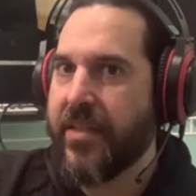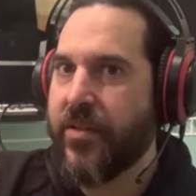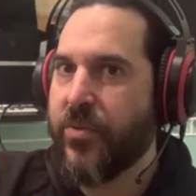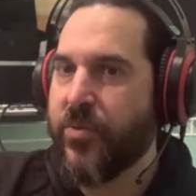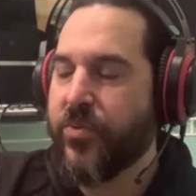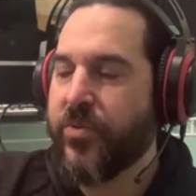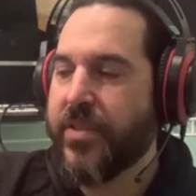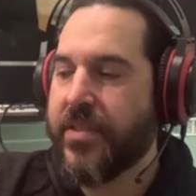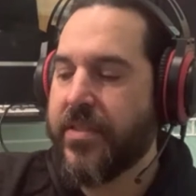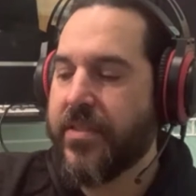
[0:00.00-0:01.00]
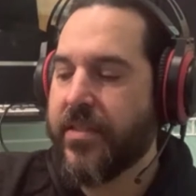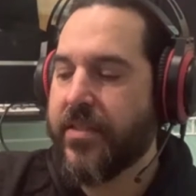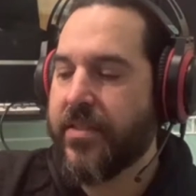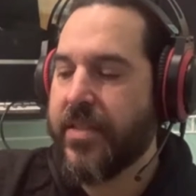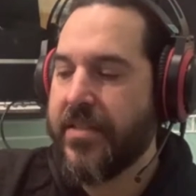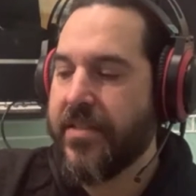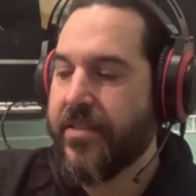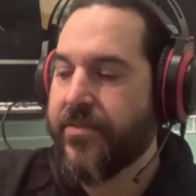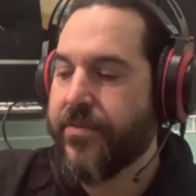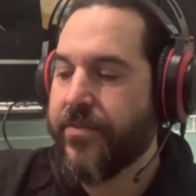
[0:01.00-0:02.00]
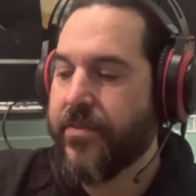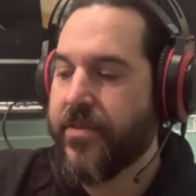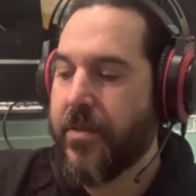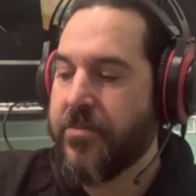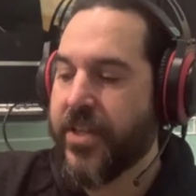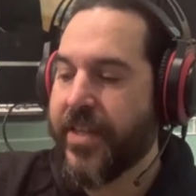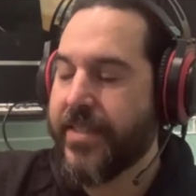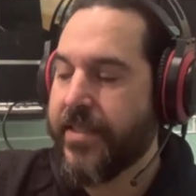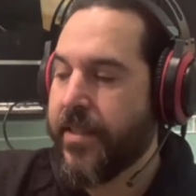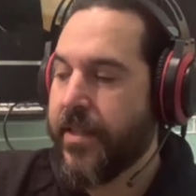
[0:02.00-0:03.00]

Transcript: who this is a sensitive subject,